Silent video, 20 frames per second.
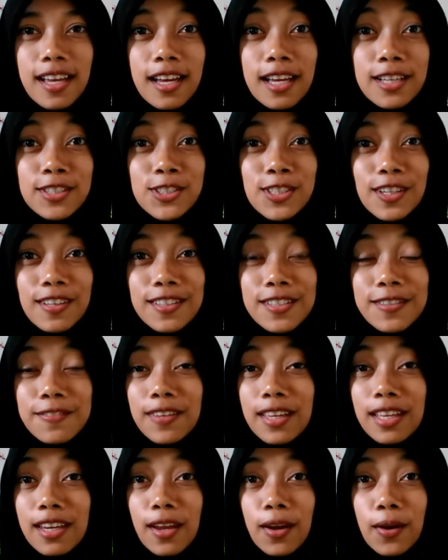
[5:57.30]
enjoy this
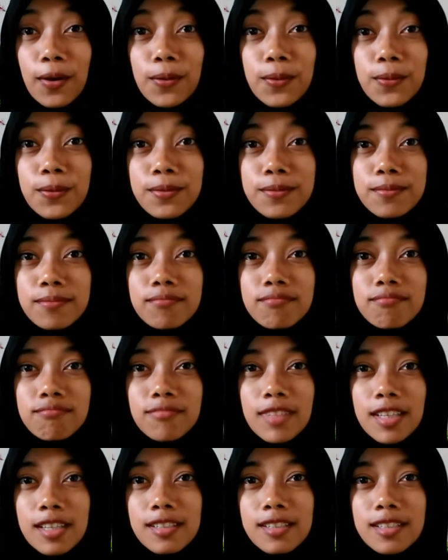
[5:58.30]
video,
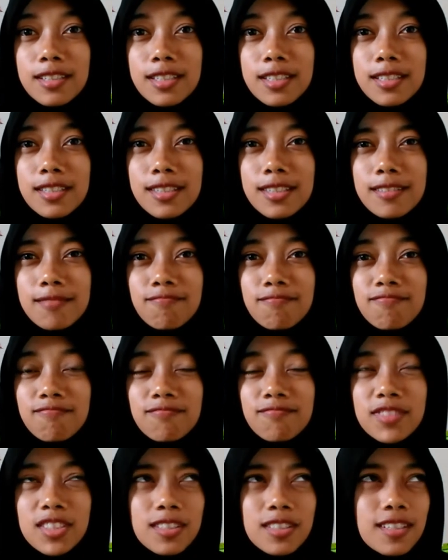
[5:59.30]
because
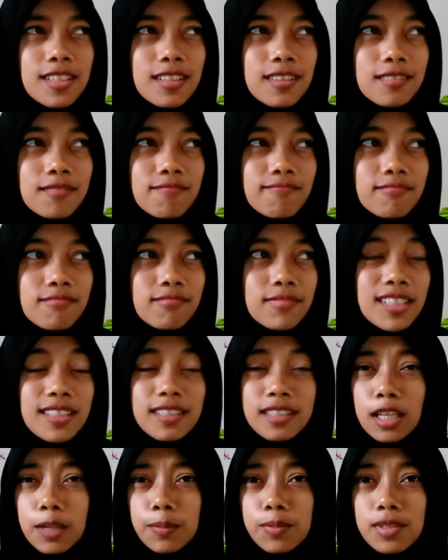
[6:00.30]
just the
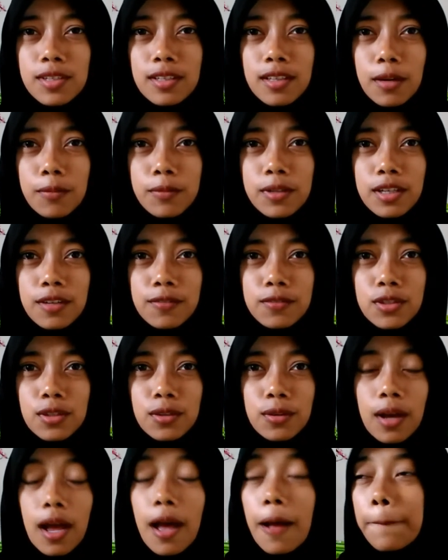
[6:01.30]
tips that I will give to
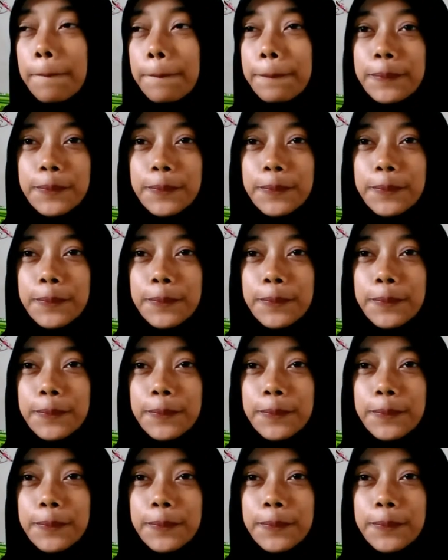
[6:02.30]
you. Ah,